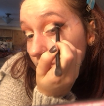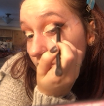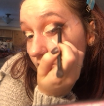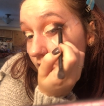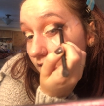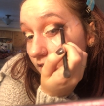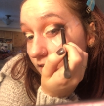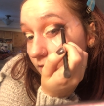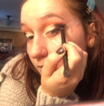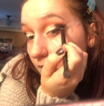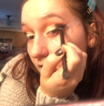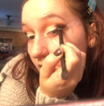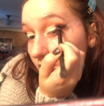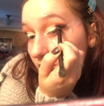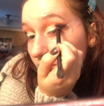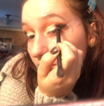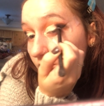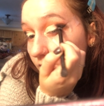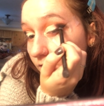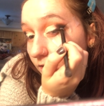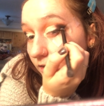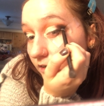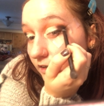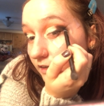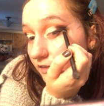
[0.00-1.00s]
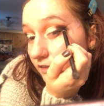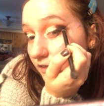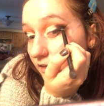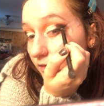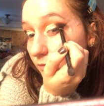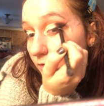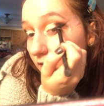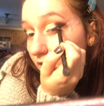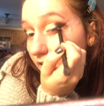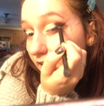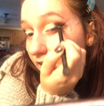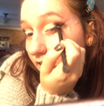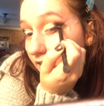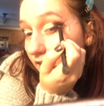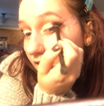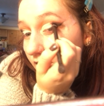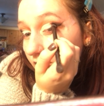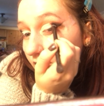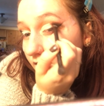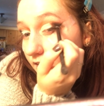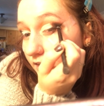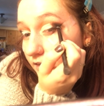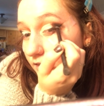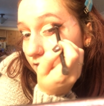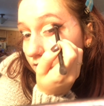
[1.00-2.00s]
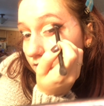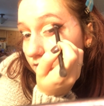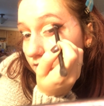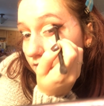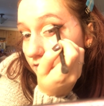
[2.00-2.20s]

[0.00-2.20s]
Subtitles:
some kind of crazy black eye.